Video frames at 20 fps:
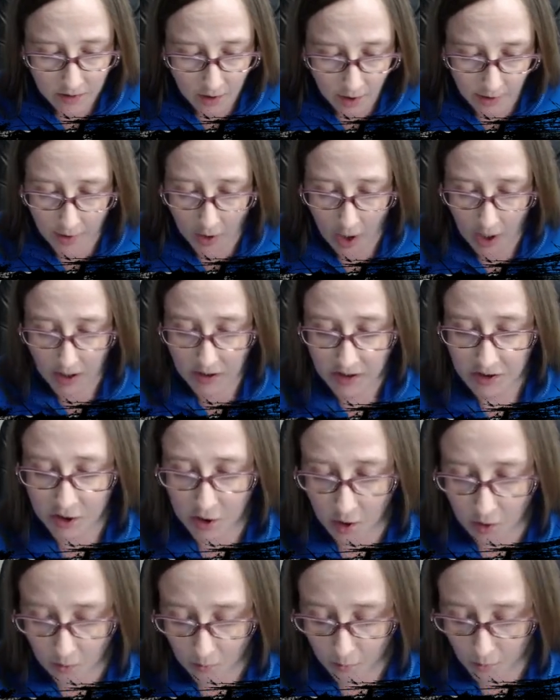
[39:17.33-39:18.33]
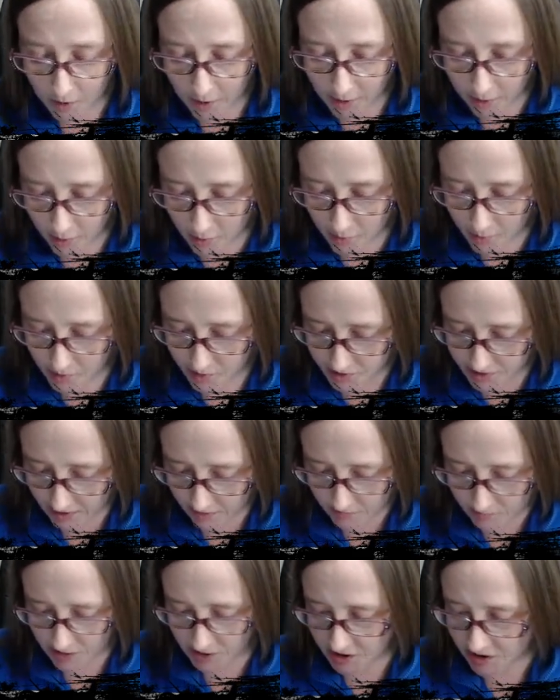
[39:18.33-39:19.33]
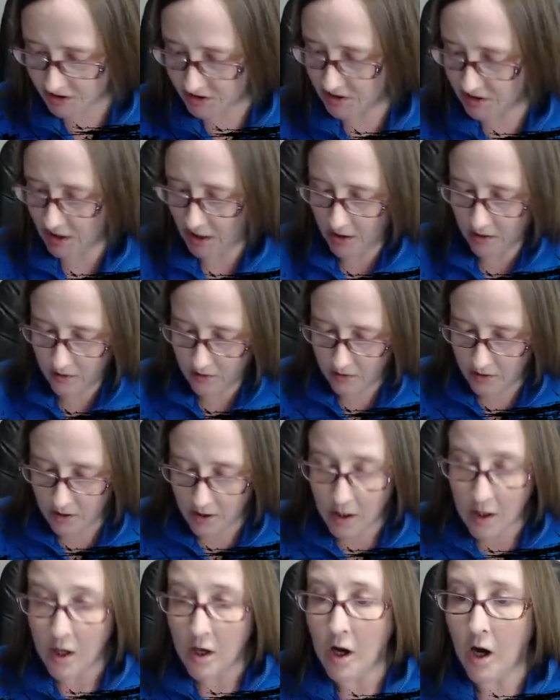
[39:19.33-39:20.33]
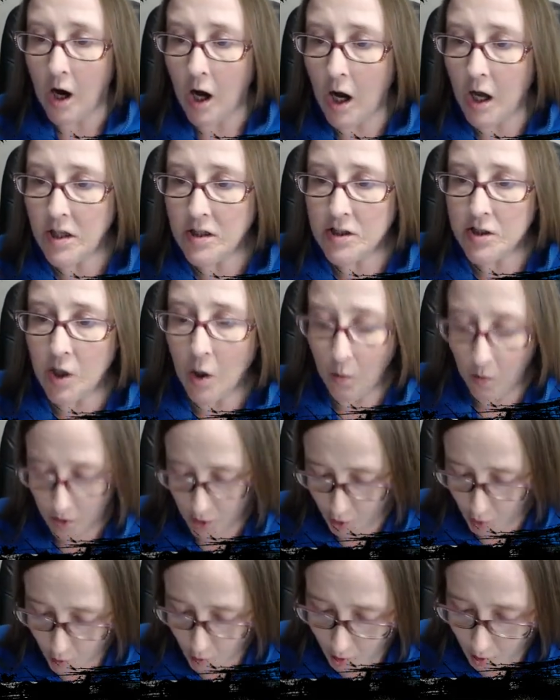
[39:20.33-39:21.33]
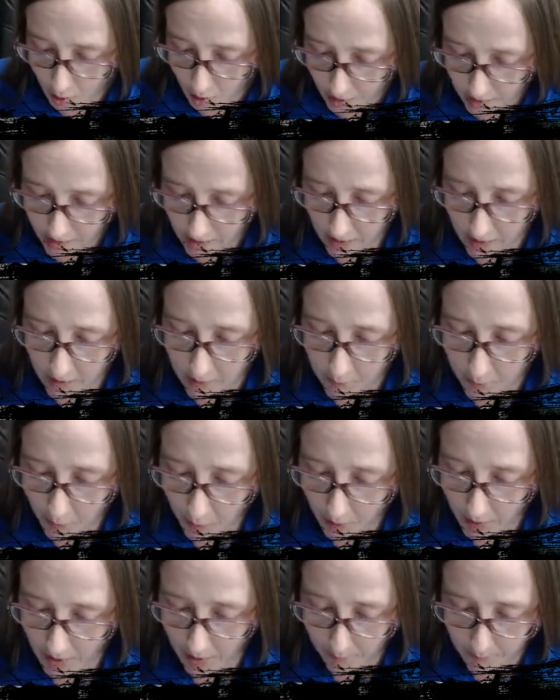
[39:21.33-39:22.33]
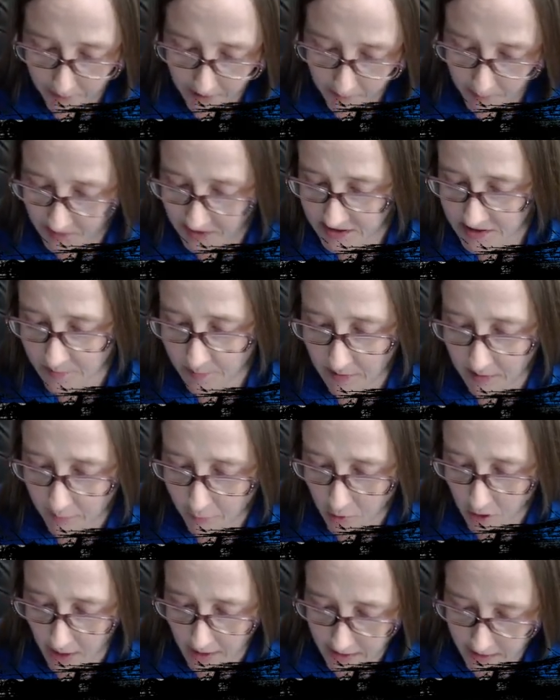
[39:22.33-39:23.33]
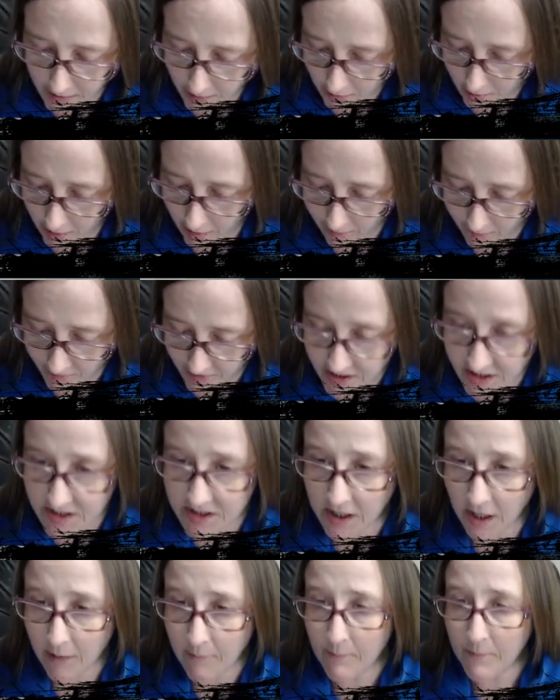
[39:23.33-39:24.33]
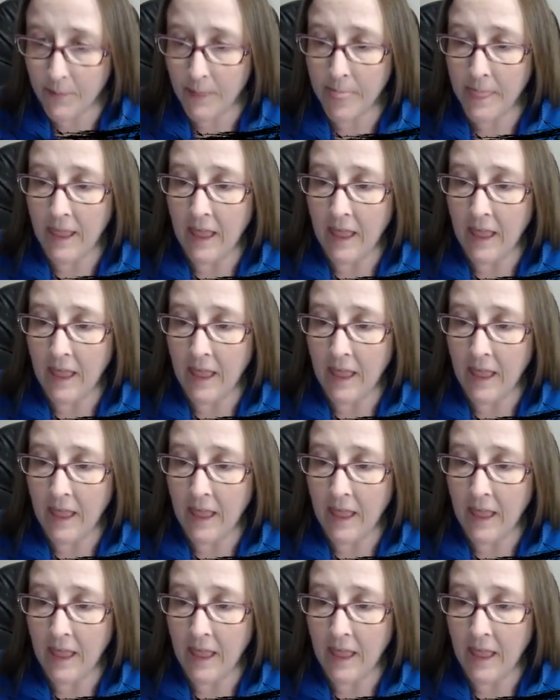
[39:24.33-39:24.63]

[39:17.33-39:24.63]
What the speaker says: Also, we're going to glue those down in just a sec. Also, you could put a big piece of paper on here and cover this up.